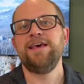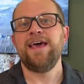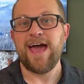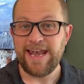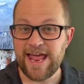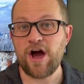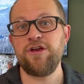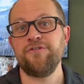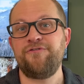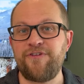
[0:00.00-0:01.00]
And now
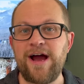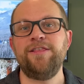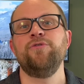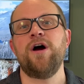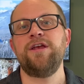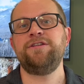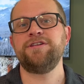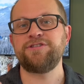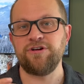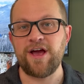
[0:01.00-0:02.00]
you're finally ready to
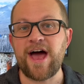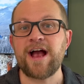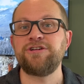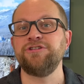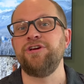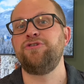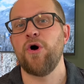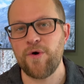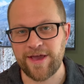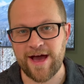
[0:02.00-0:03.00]
start actually
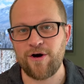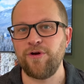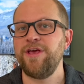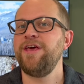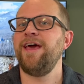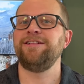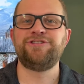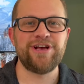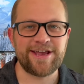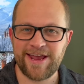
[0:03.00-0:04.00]
going out and
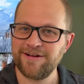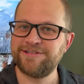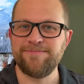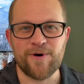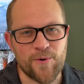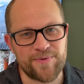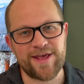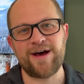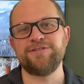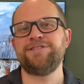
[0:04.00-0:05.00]
checking out some open
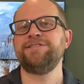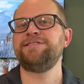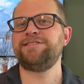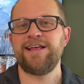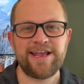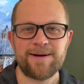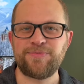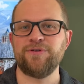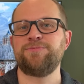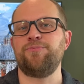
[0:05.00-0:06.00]
houses, setting up
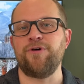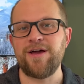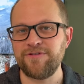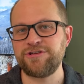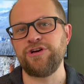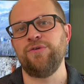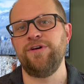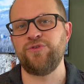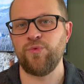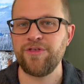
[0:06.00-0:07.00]
those private
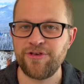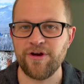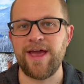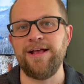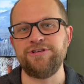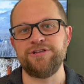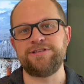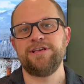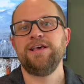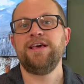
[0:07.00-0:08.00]
showings with your
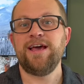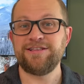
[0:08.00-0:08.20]
agents, and